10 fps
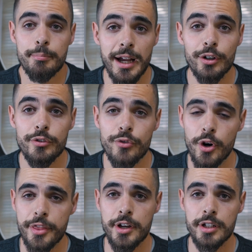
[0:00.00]
Micro
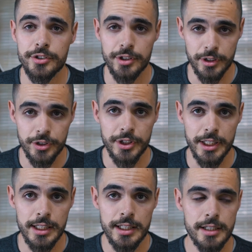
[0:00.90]
Four Thirds solution,
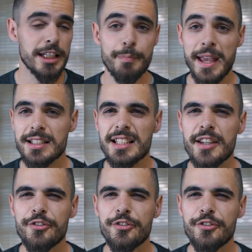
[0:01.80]
especially